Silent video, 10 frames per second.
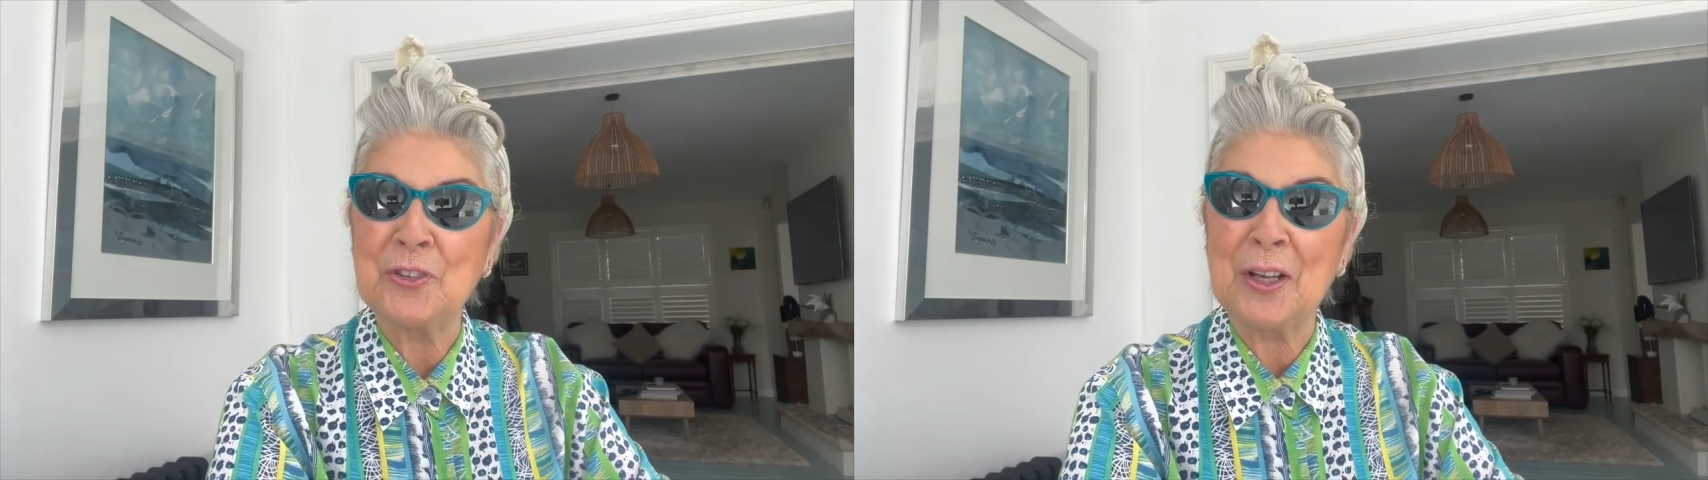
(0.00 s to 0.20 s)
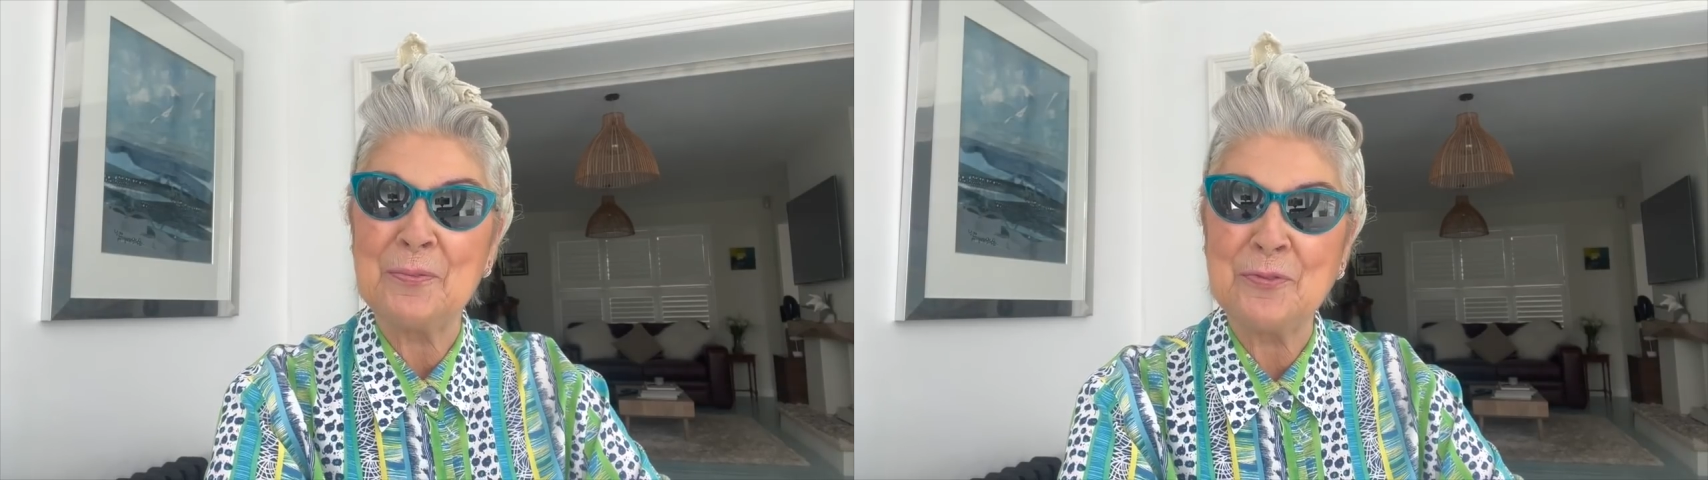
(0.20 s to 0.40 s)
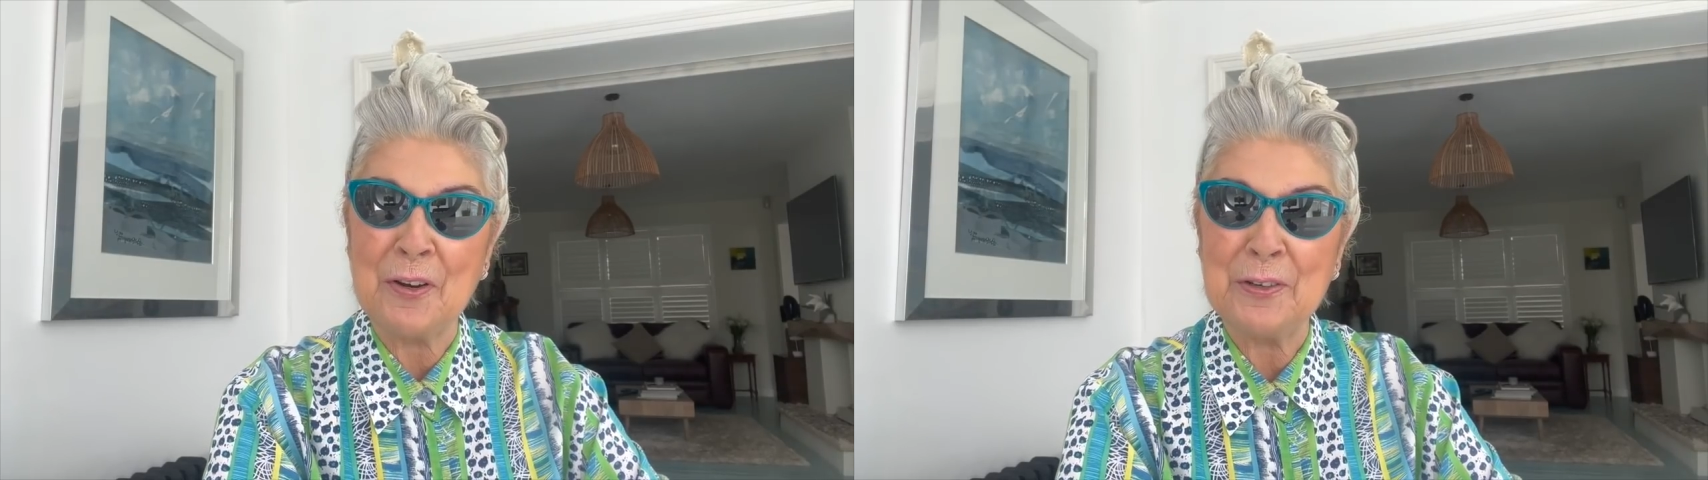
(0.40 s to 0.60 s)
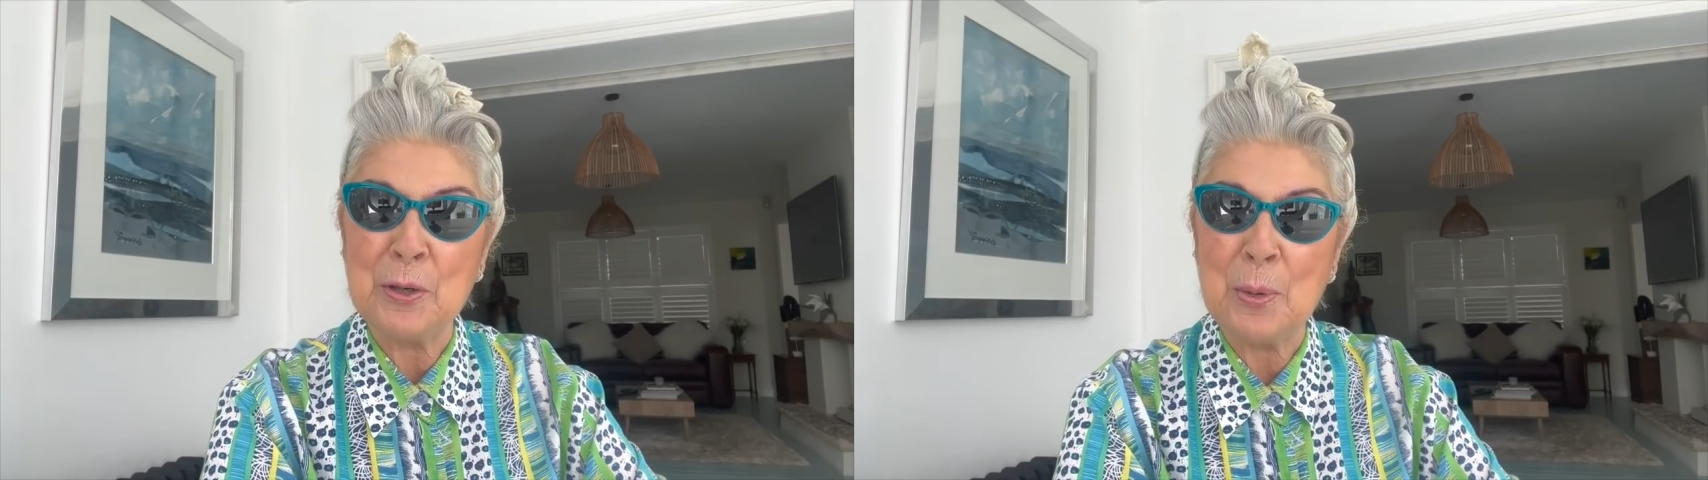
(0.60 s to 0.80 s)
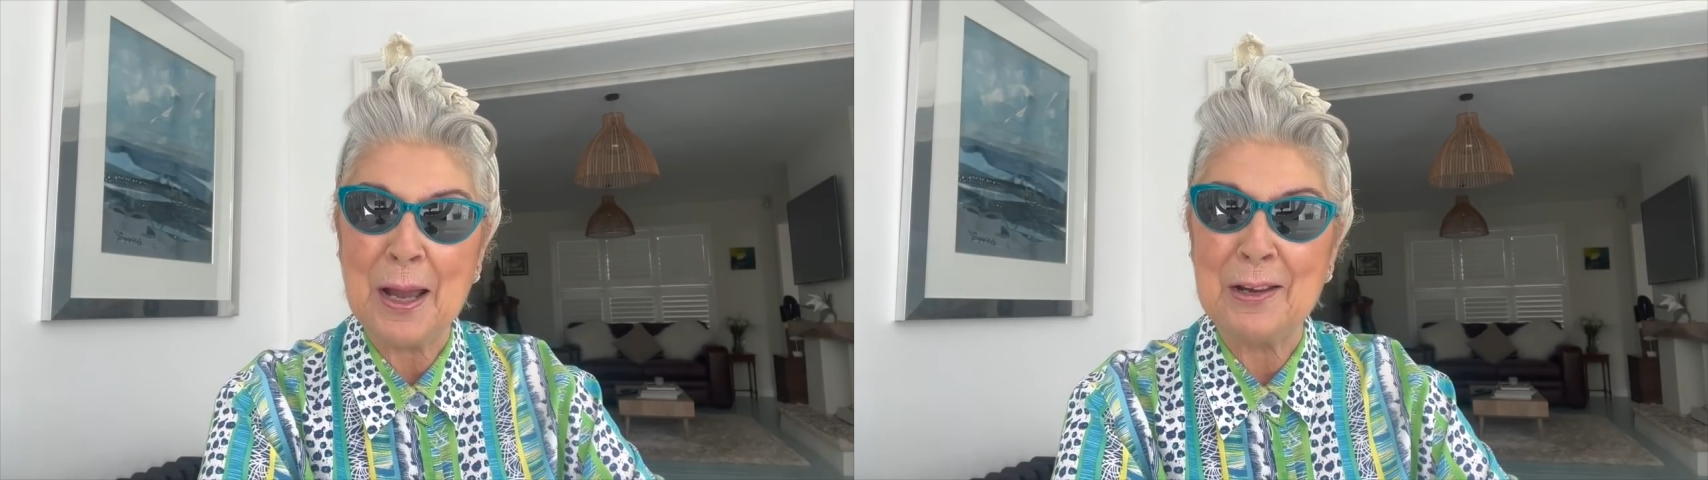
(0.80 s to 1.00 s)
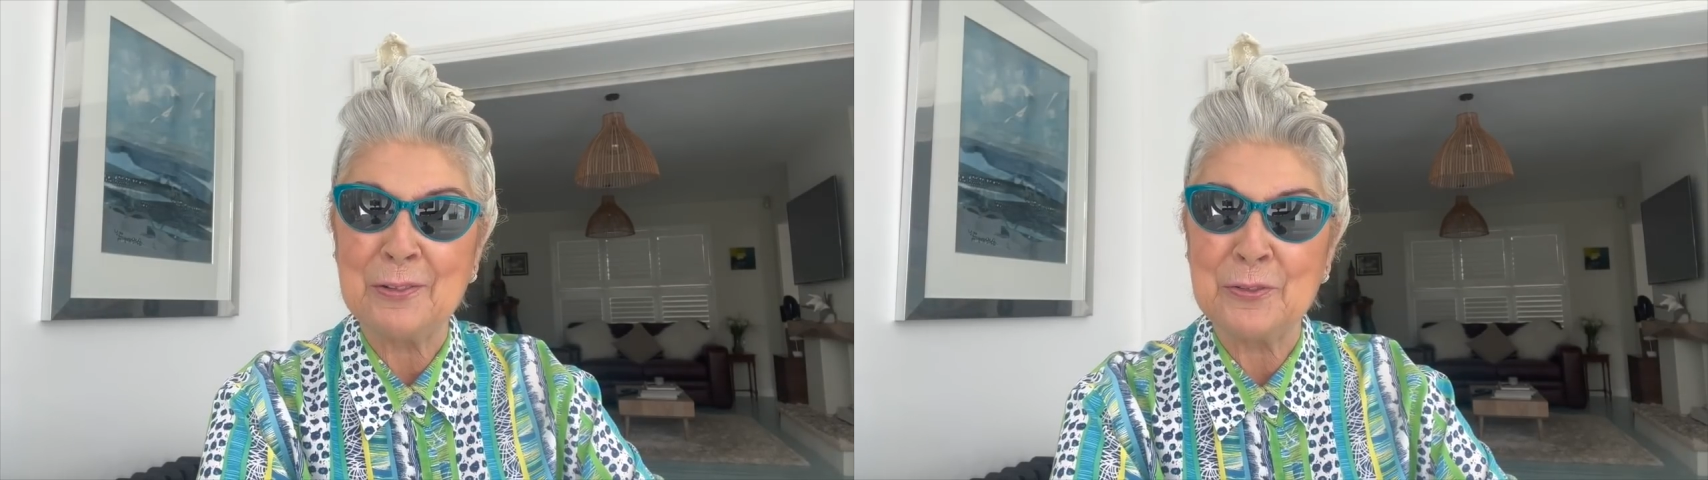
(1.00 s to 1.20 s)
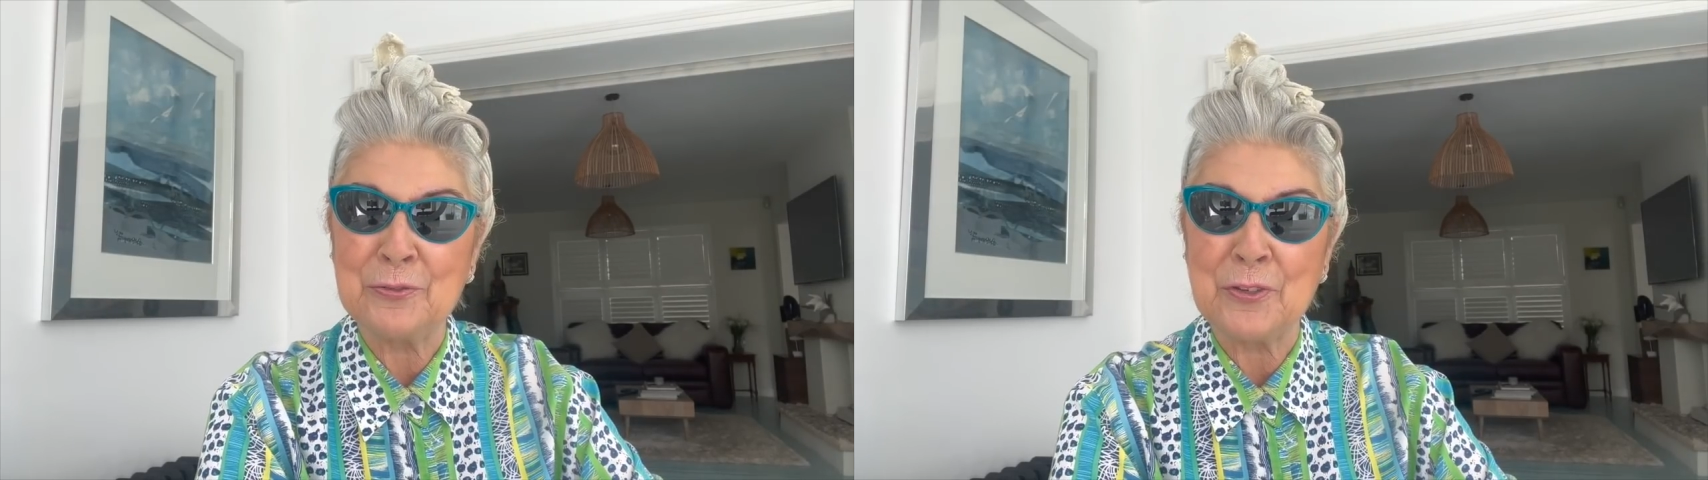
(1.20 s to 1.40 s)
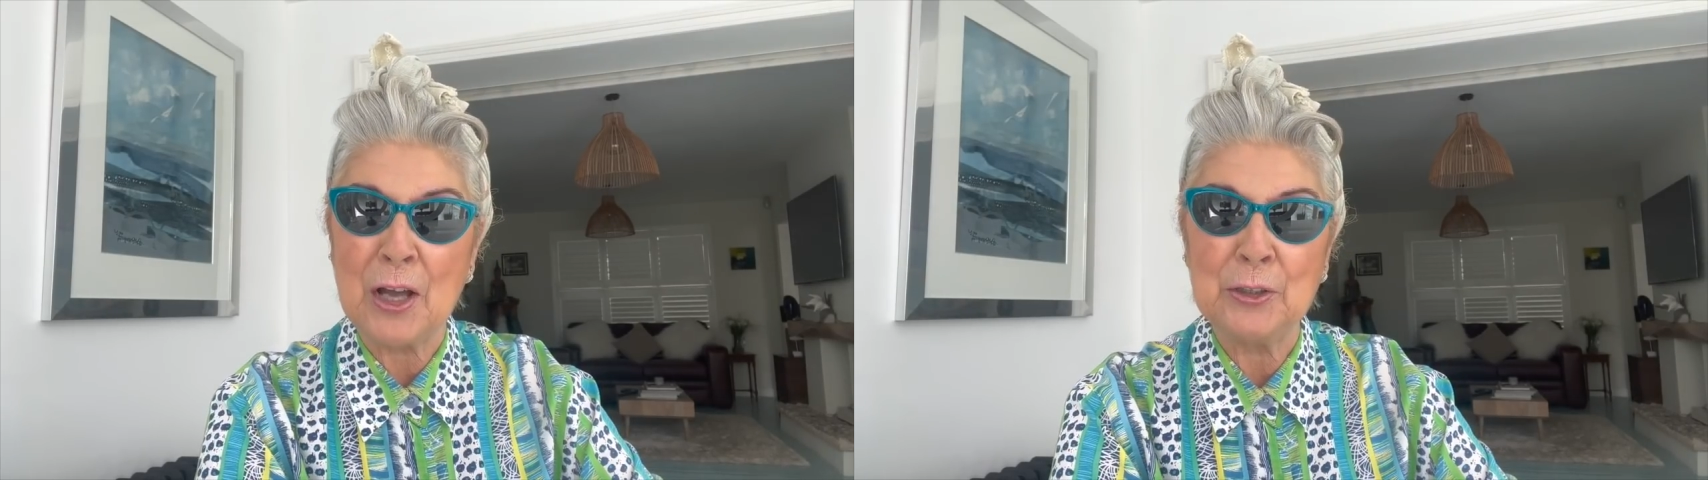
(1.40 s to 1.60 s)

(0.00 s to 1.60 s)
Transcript: and I'm very aware of